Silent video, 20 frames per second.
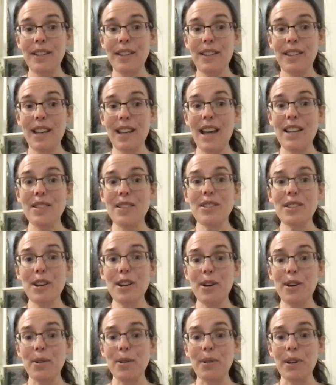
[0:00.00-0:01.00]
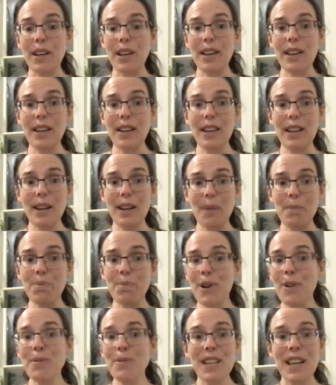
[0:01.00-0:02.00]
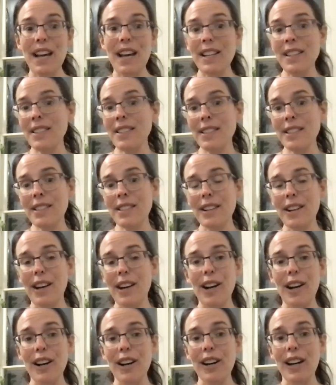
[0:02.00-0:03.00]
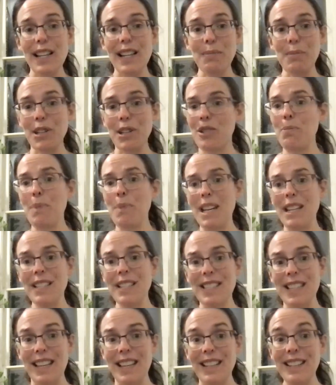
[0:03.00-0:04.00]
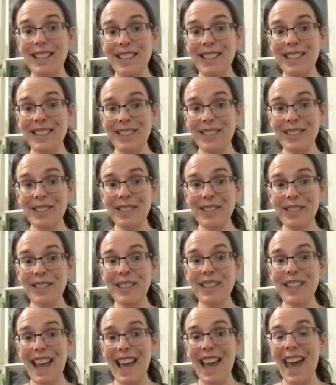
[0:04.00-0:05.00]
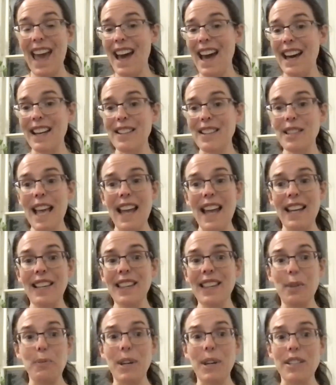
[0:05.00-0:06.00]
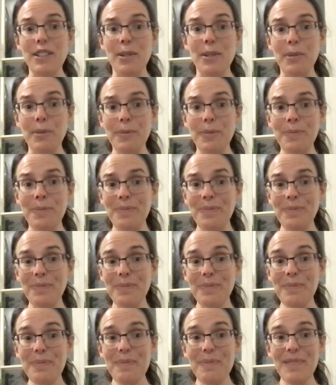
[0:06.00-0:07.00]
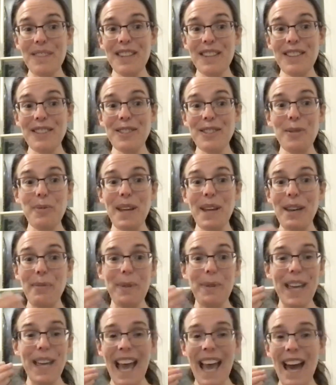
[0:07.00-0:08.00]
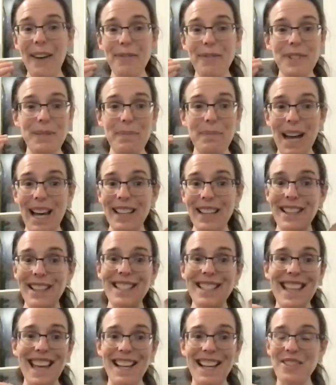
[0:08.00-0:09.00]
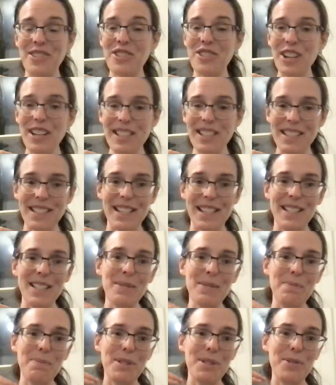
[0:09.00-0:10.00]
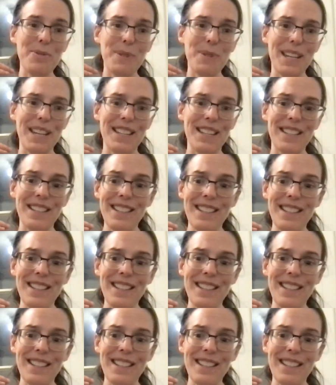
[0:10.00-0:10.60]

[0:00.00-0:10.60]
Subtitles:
And so protests are as much medicine as anything we do. So we have to balance that justice between